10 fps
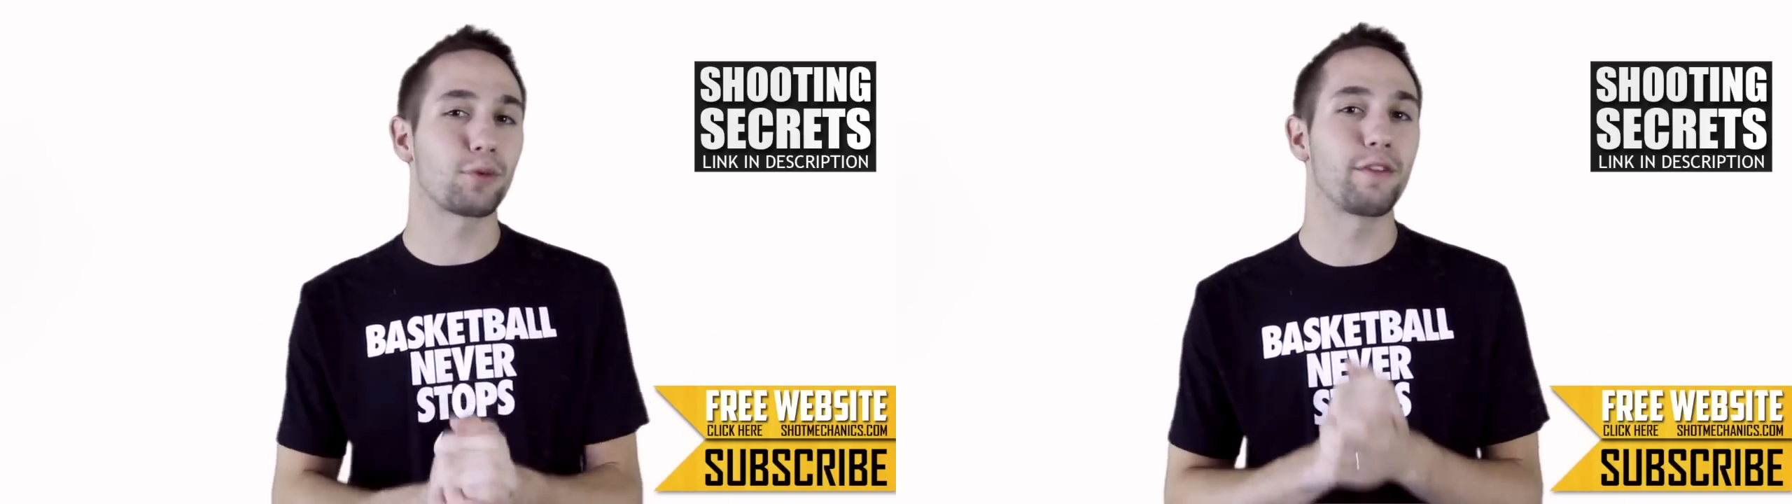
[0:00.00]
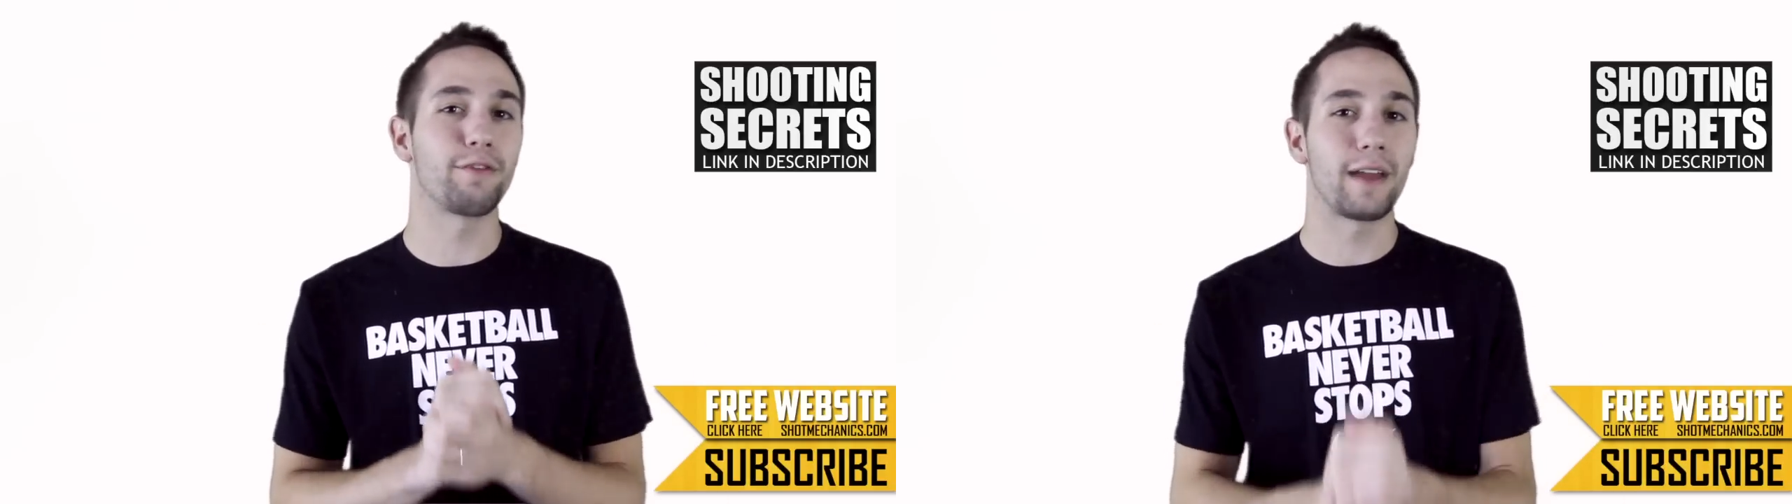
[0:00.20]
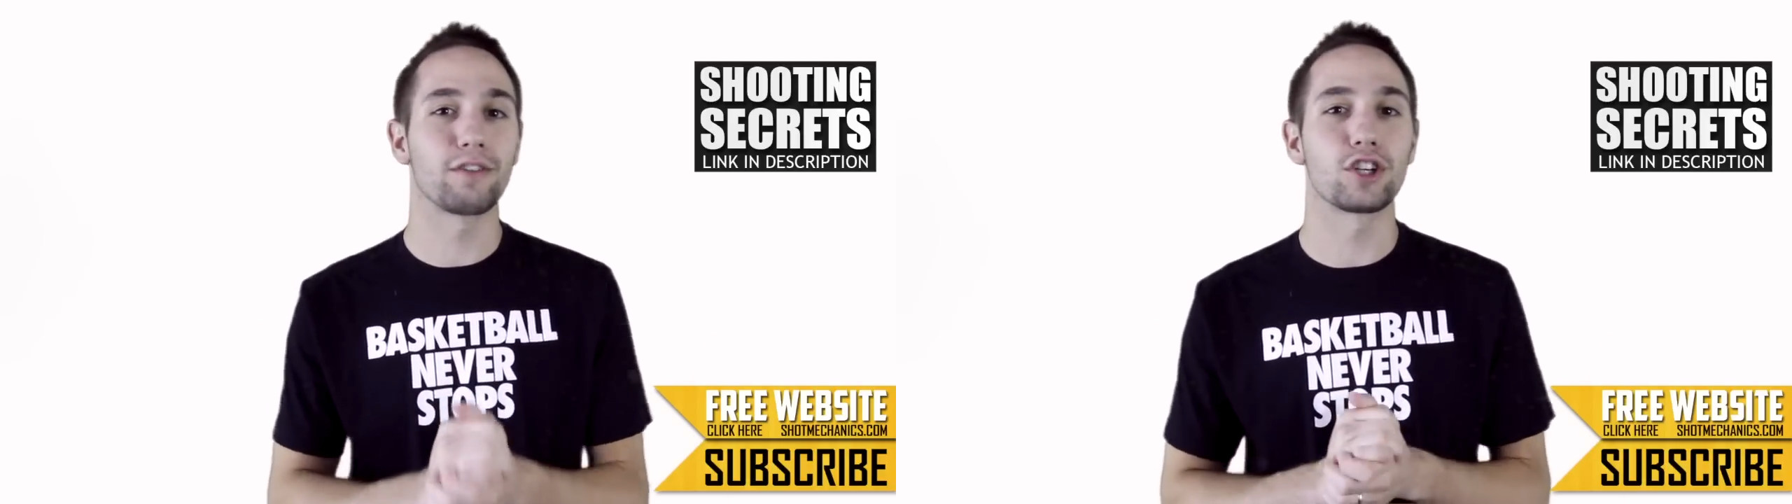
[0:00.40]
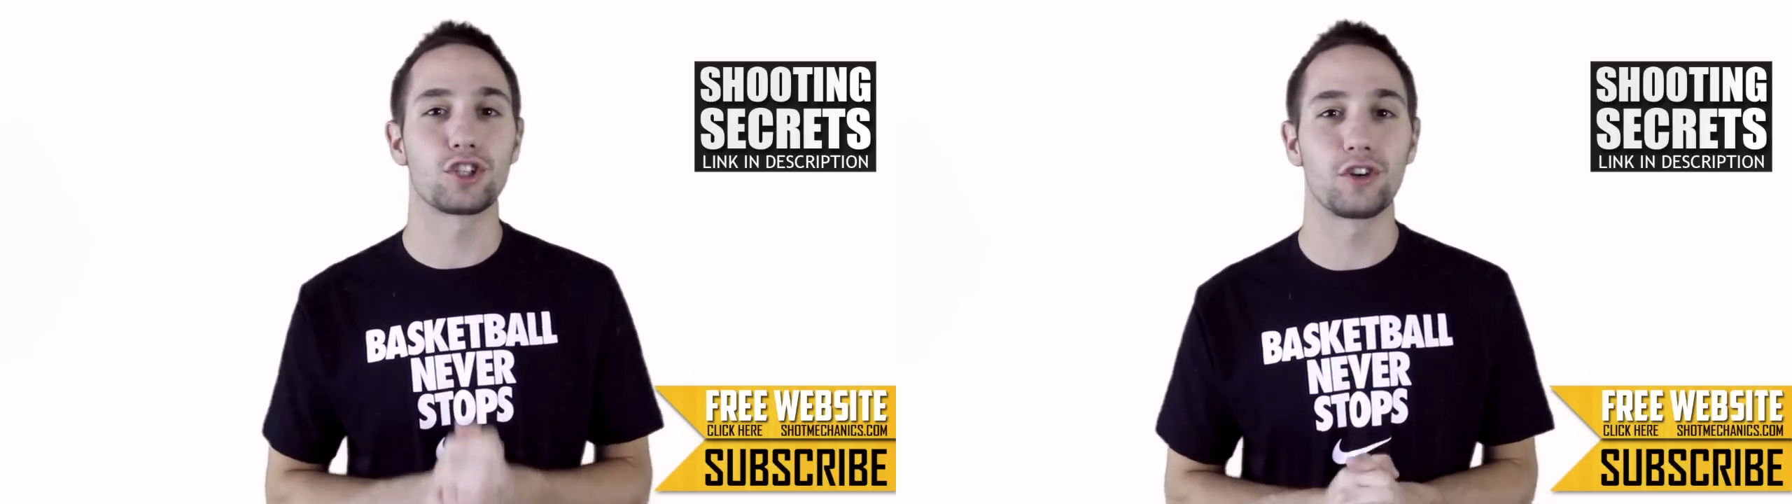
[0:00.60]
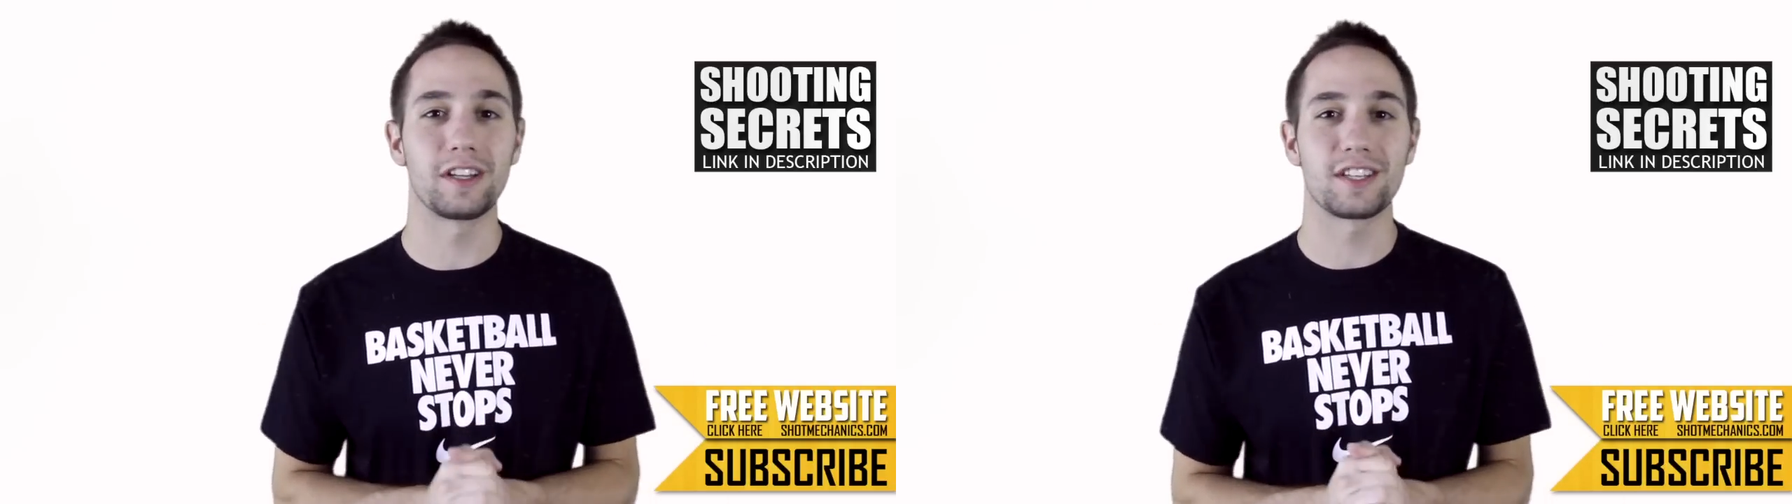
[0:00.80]
three favorite
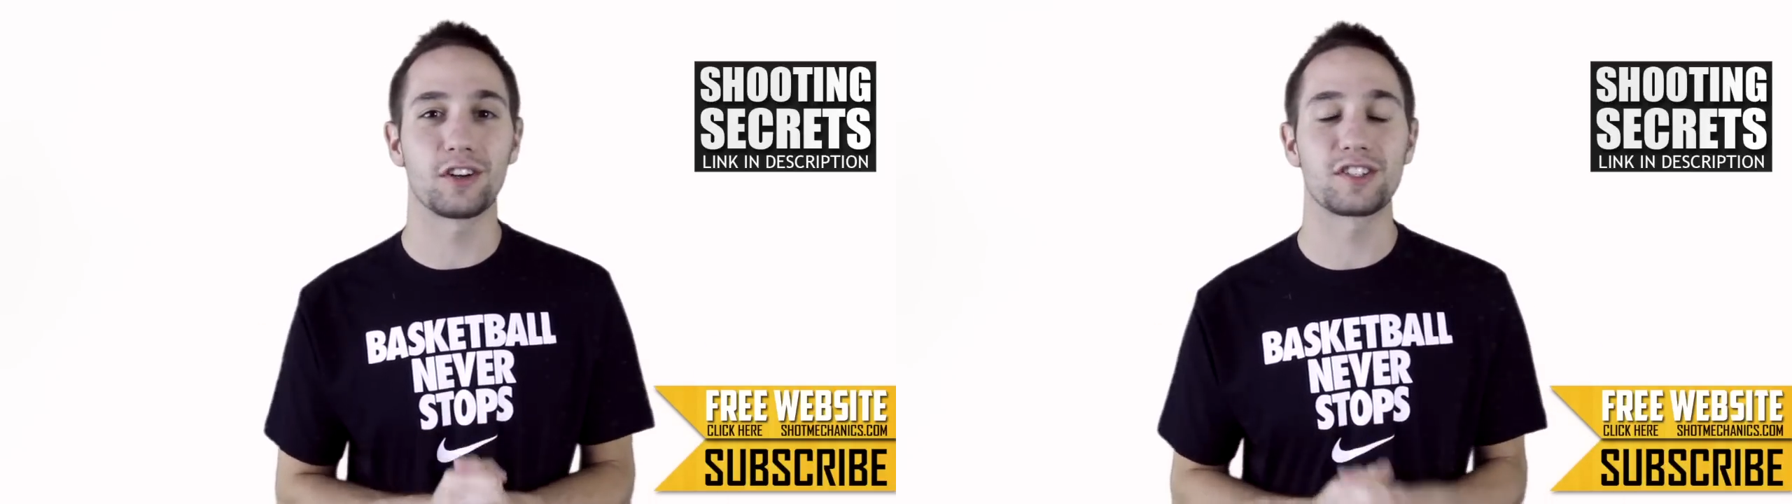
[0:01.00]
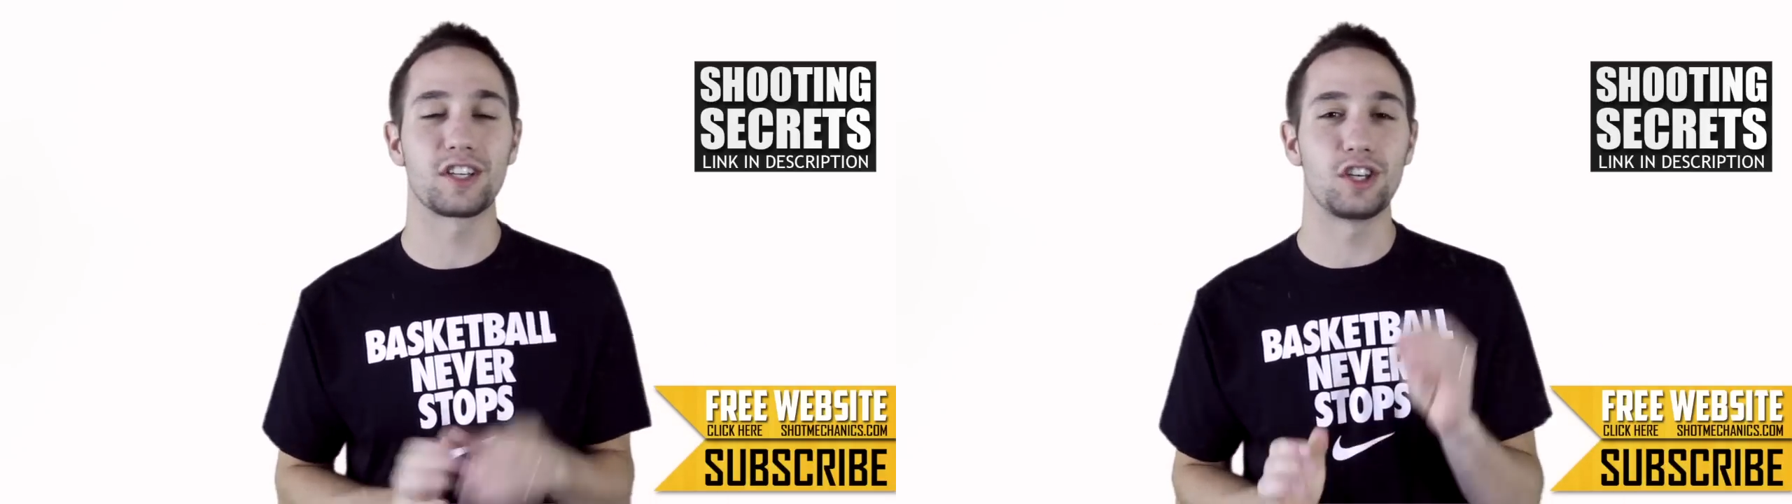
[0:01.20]
shooting secrets